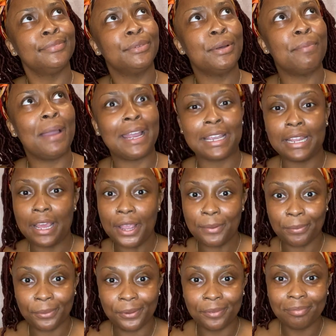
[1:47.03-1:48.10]
back in
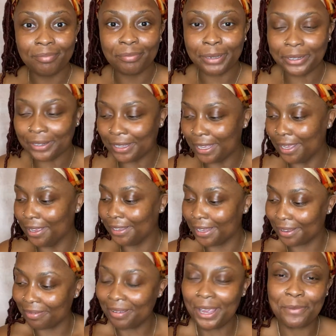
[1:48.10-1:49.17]
April,
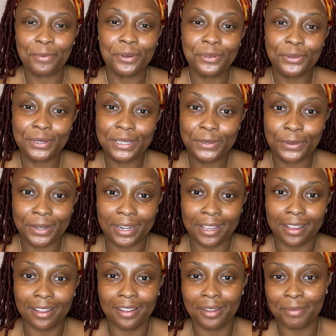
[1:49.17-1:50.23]
April of 2020,
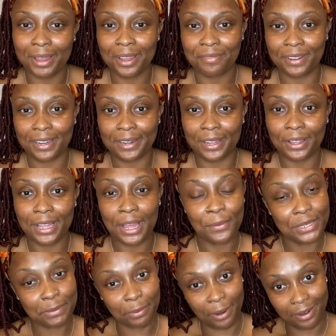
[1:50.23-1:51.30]
I found out I
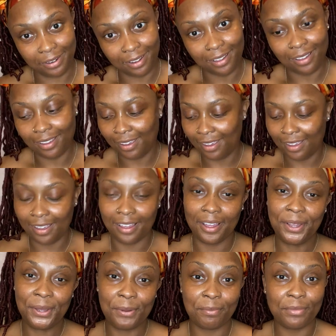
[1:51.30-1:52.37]
was pregnant.
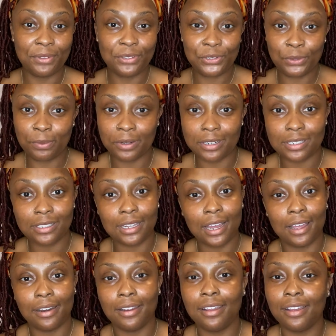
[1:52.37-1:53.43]
Super
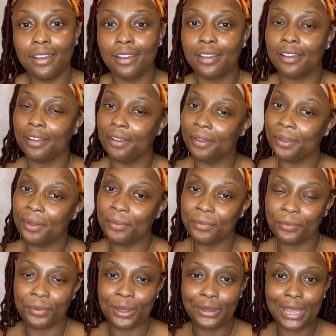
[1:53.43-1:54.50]
ecstatic.
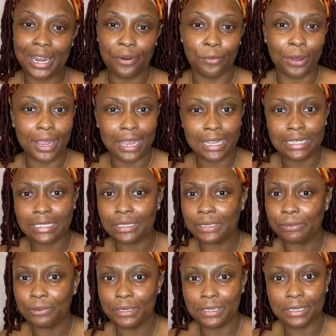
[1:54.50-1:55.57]
We had to wait
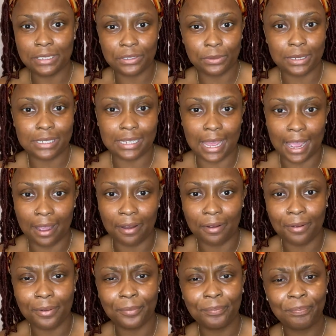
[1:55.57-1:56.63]
6 weeks out.